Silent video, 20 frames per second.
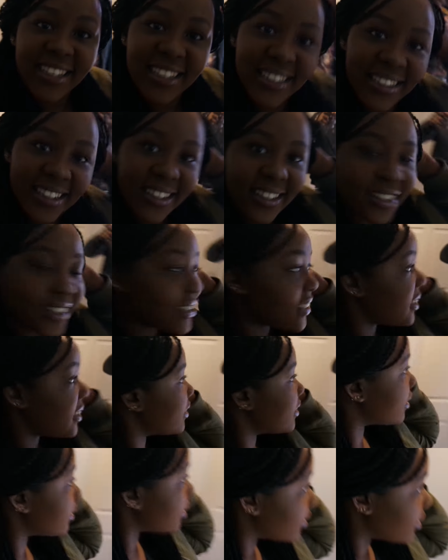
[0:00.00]
Don't play me like
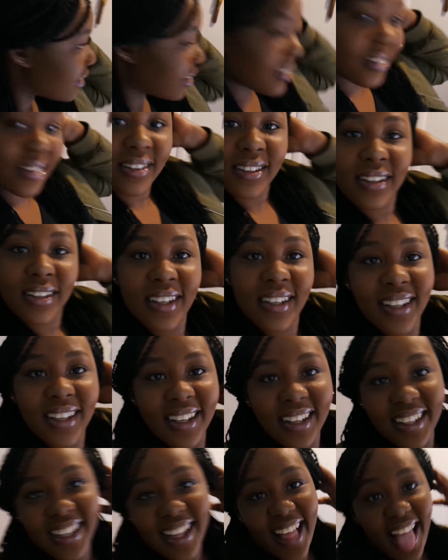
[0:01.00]
that, son. Don't play me.
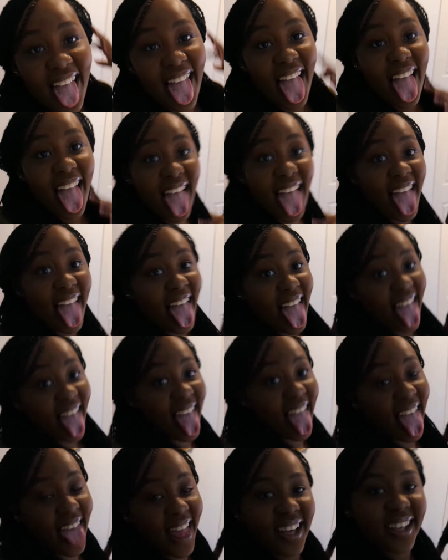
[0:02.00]
What's wrong
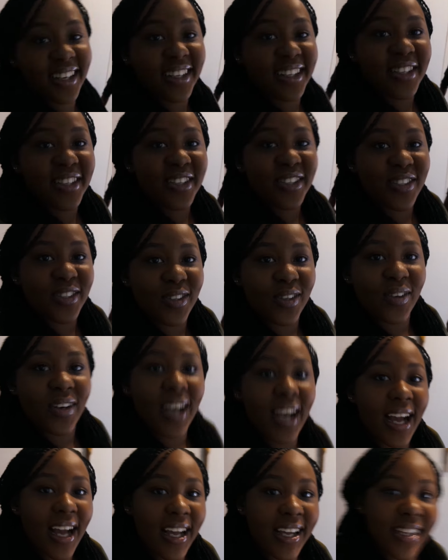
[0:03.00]
with you? So
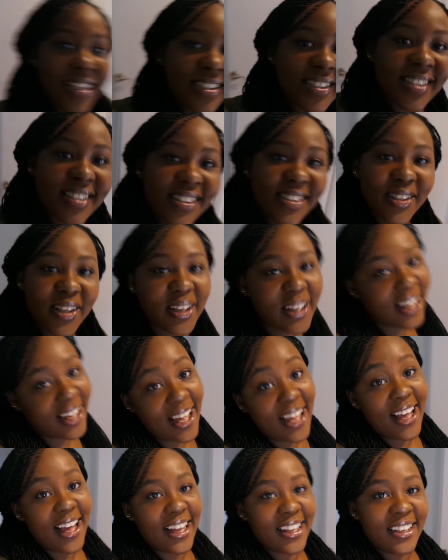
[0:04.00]
guys,
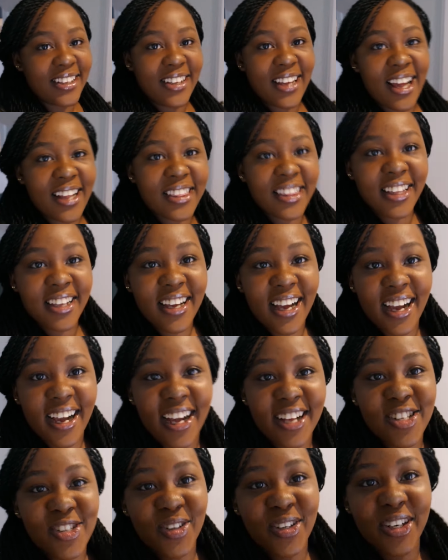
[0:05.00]
yeah, I think I
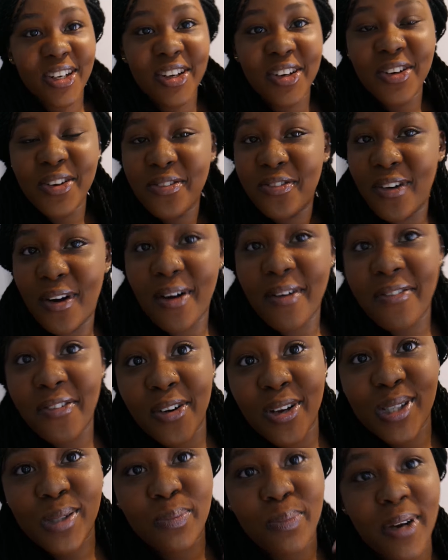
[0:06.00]
got Jordan good for our
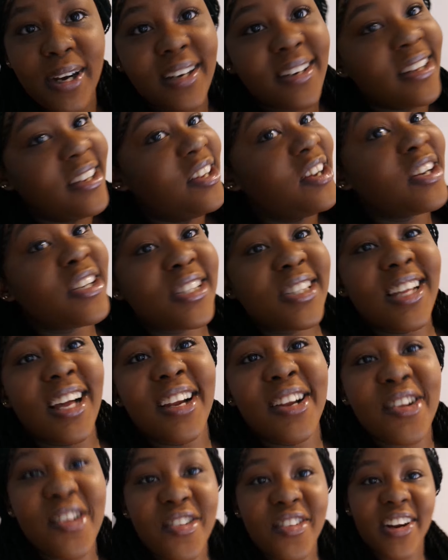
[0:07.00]
first prank. The year is
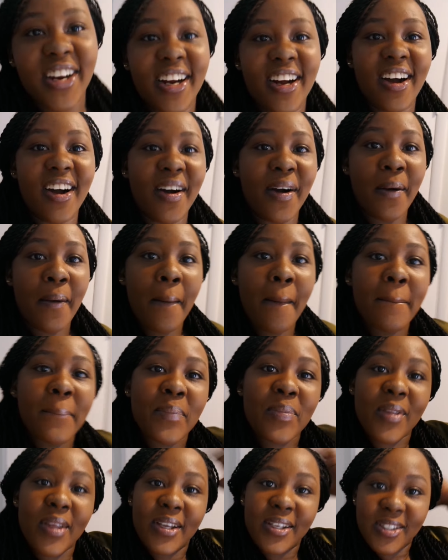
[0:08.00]
starting great, huh?
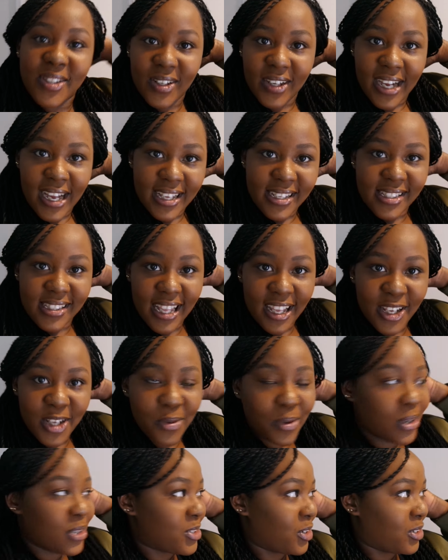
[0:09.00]
So guys, thank
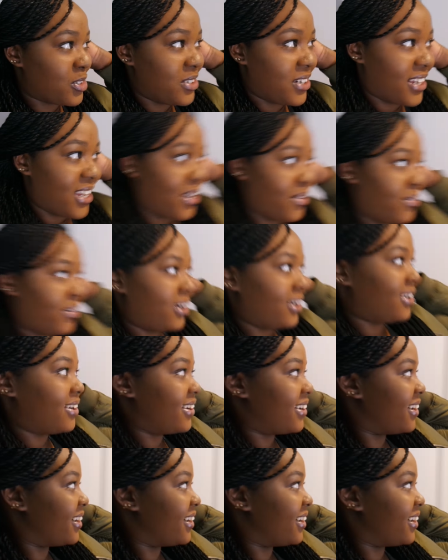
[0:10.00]
you. Want to talk to the camera?